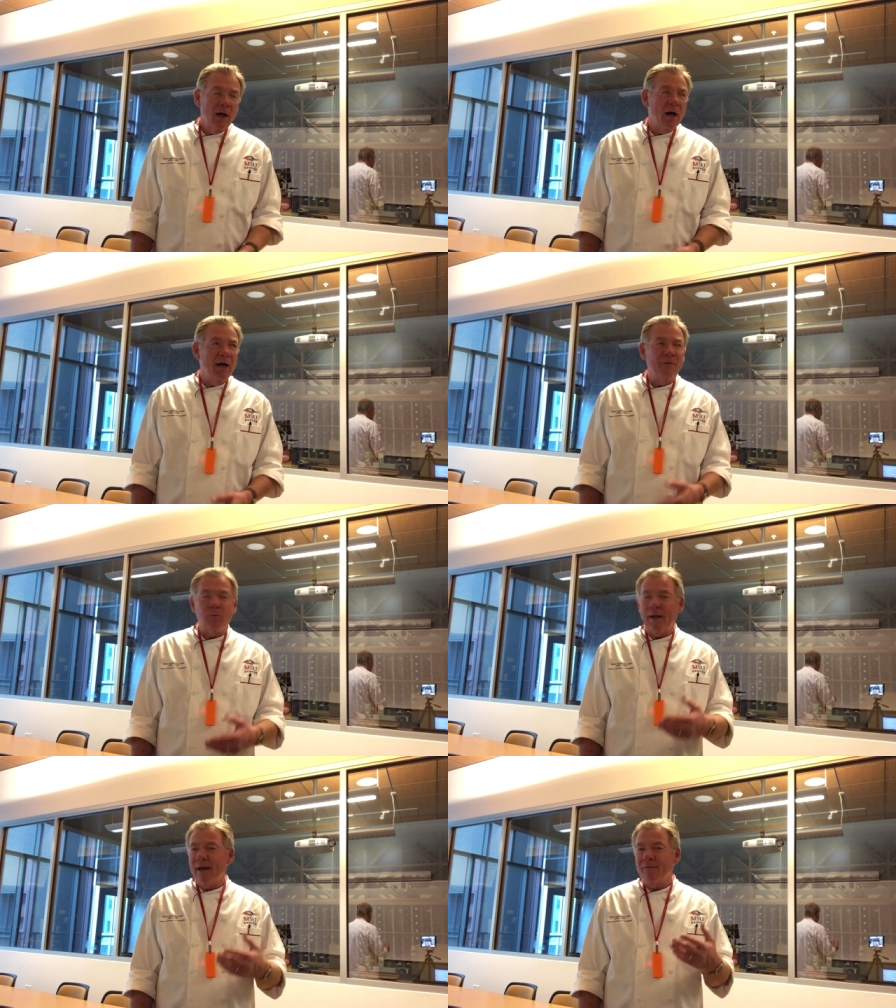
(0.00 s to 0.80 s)
Uh,
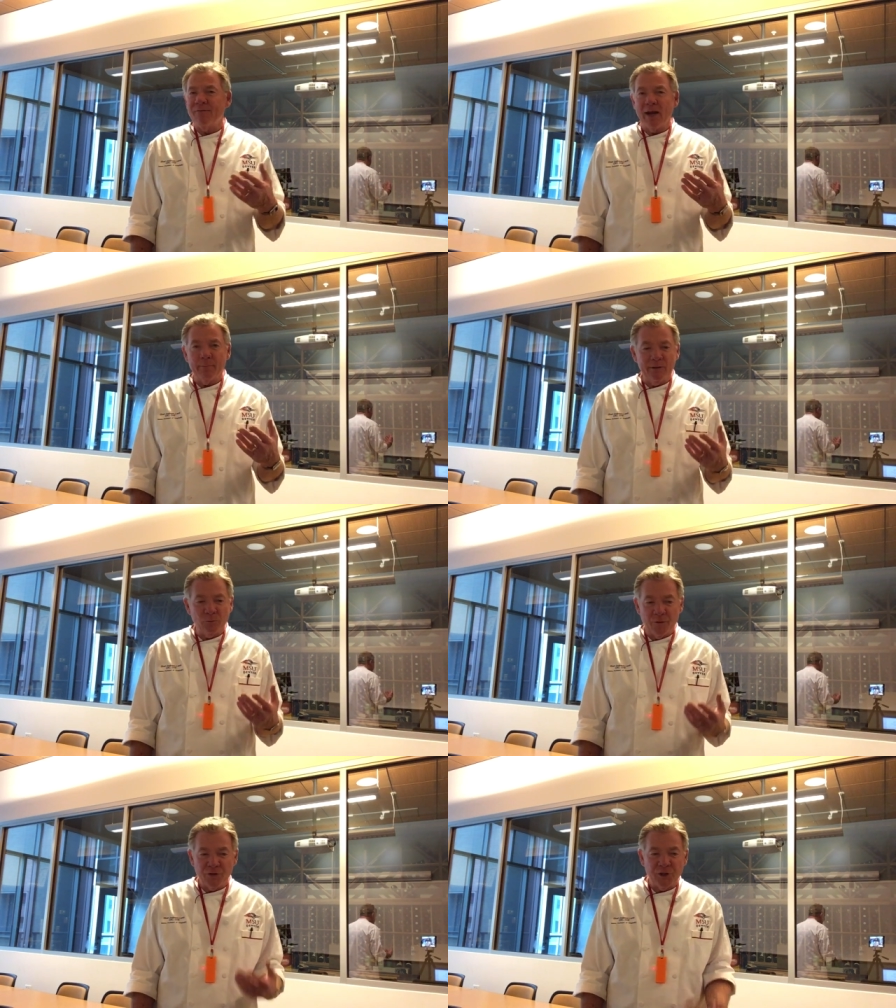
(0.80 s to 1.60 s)
if we have families
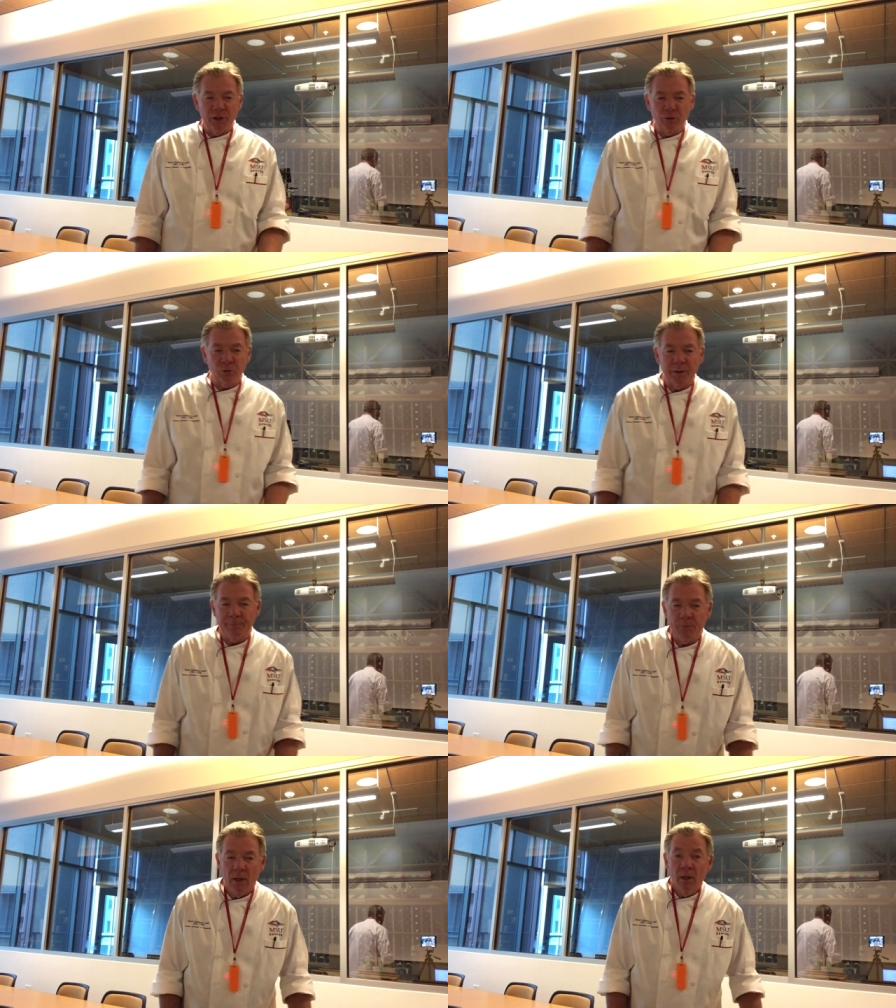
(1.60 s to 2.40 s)
with children,